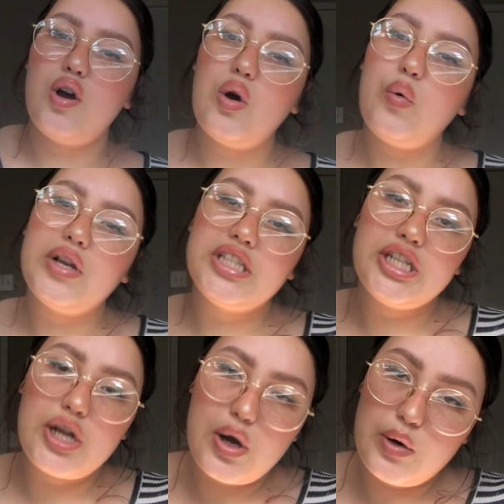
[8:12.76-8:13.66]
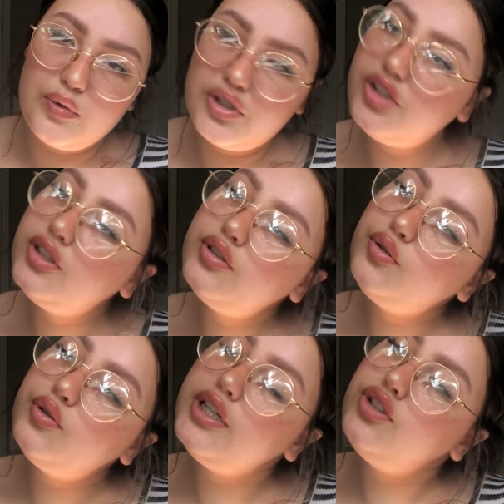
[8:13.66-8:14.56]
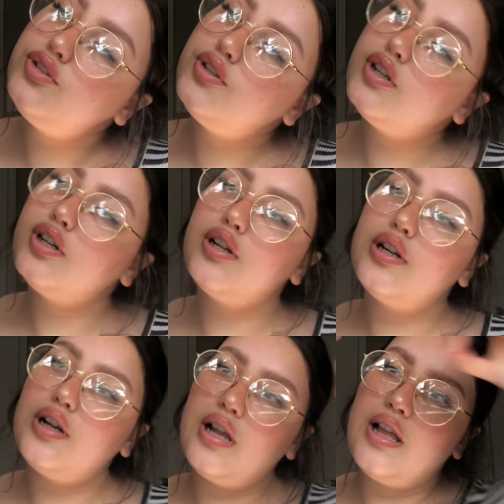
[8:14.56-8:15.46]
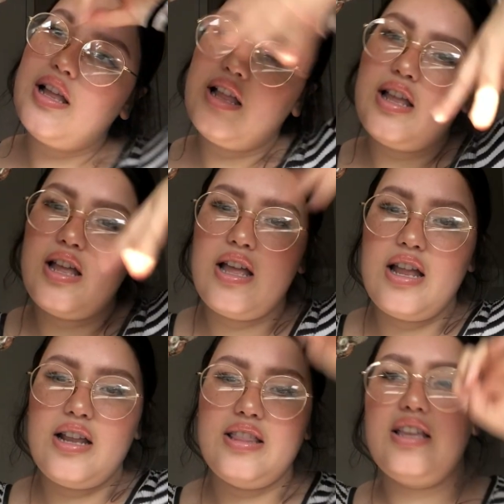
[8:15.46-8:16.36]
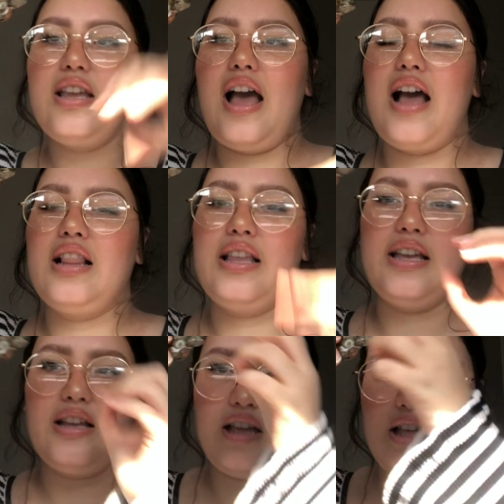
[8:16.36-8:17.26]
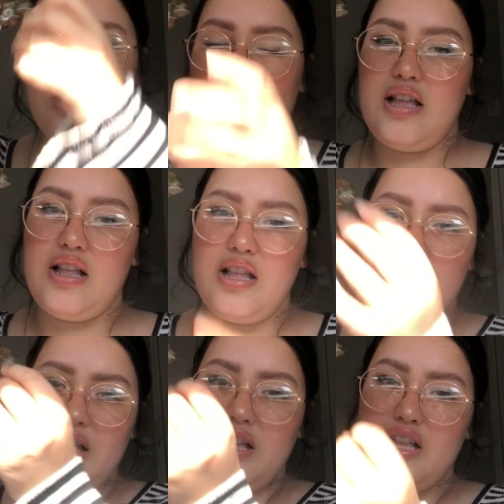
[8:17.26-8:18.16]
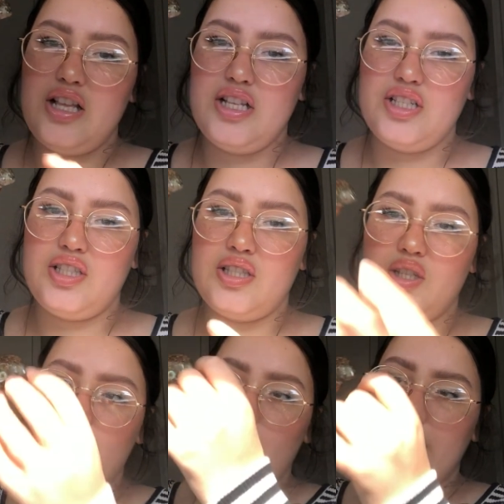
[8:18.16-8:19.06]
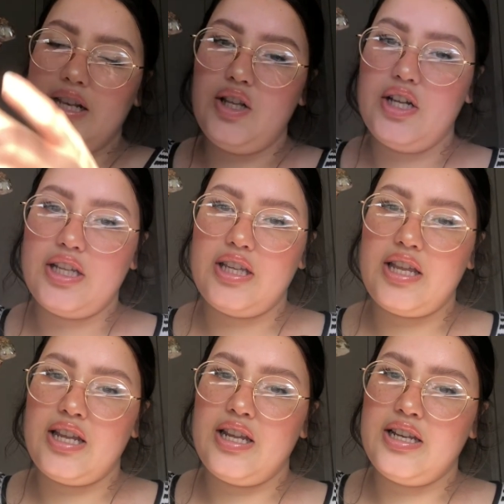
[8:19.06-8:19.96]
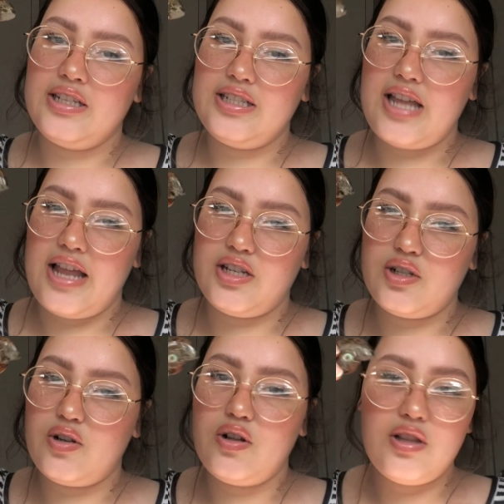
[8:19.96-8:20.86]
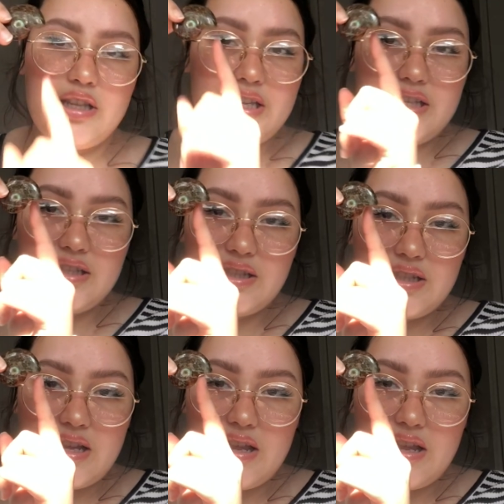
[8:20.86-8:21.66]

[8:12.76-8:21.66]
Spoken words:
was an ocean creature. I think it had like squid looking tentacles